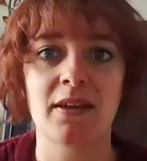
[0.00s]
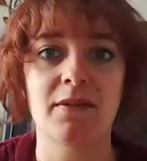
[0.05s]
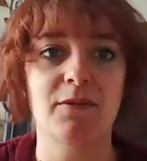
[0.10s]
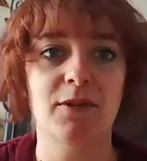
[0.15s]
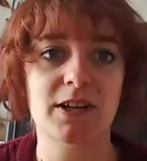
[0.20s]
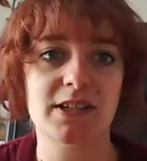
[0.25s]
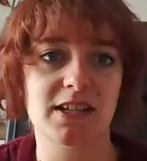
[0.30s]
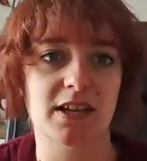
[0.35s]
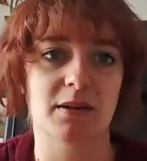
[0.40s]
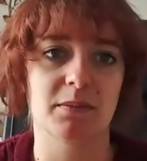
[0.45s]
For
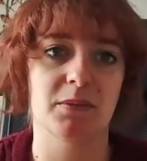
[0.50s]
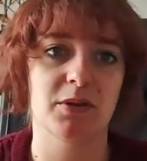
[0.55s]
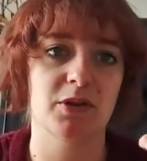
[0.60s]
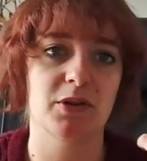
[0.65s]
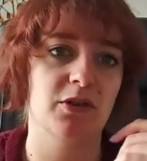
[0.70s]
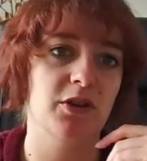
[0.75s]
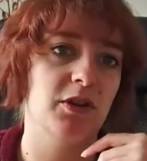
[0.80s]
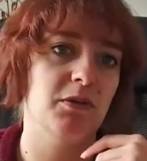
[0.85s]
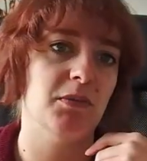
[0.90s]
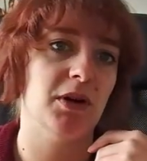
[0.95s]

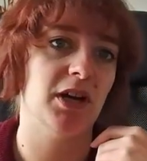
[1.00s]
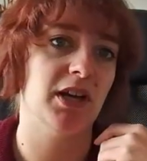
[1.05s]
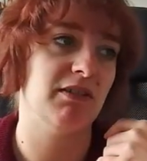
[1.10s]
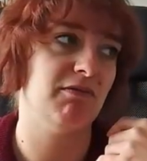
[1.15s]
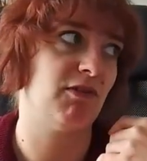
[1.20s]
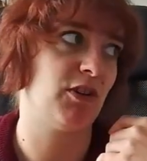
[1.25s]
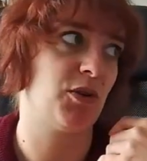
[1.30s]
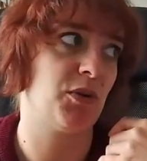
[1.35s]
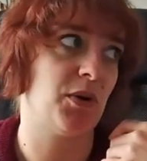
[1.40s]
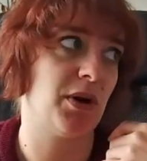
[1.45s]
example, you might
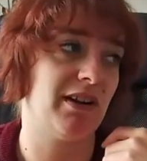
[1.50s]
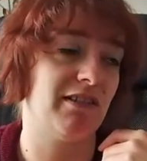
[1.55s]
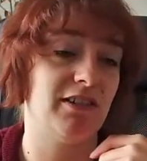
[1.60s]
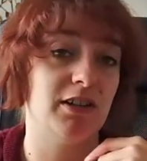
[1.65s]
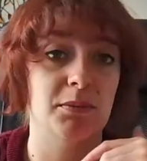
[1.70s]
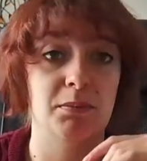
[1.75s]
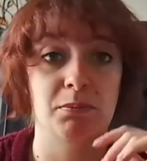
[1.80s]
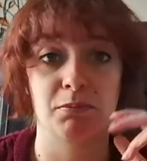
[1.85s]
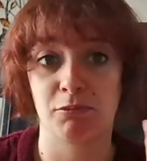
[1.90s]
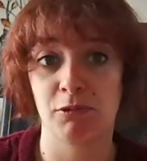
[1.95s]

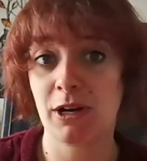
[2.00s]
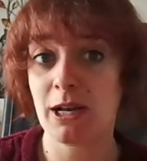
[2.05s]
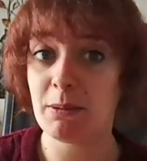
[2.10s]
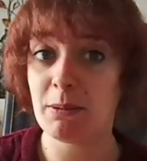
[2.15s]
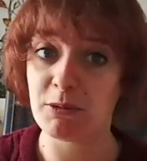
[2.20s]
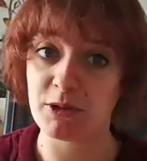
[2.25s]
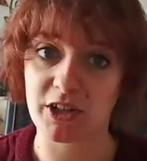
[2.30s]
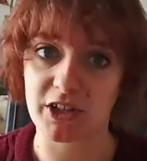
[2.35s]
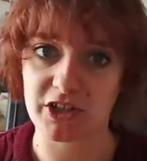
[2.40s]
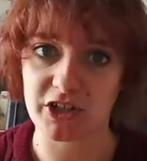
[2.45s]
require a
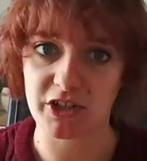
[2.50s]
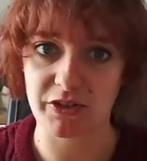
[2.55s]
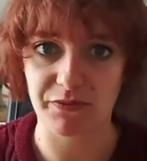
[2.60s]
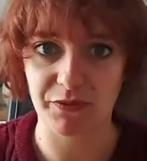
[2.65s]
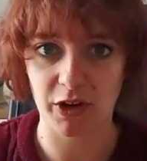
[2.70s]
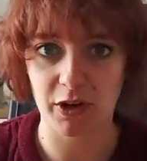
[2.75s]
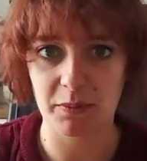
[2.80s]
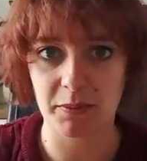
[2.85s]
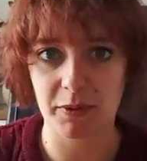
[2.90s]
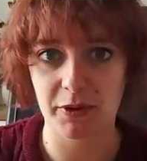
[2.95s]
pre-production
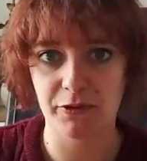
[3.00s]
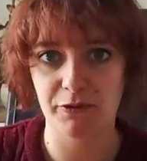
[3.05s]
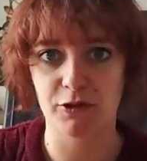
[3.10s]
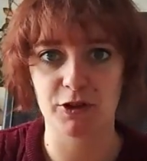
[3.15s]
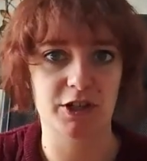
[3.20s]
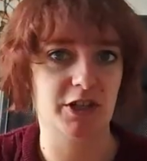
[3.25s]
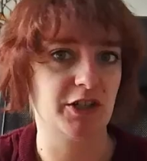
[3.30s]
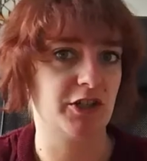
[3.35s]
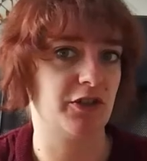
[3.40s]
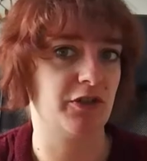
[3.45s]
environment for
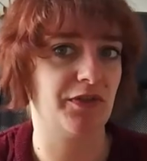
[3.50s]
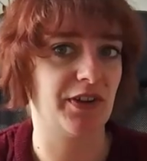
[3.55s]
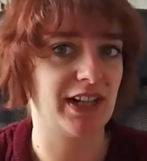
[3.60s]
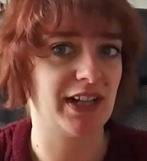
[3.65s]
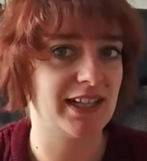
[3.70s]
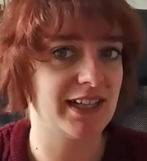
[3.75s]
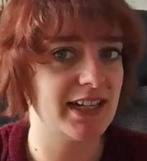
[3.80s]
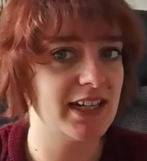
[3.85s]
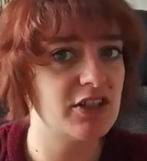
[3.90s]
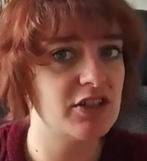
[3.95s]
additional
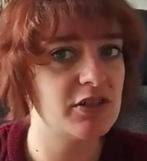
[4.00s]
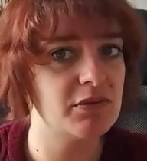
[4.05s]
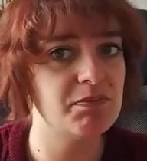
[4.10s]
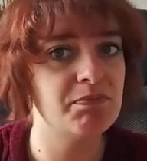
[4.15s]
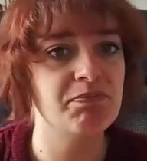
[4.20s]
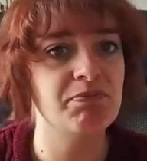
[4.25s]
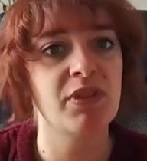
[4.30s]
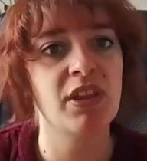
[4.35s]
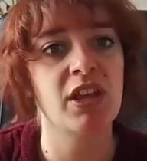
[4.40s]
validation,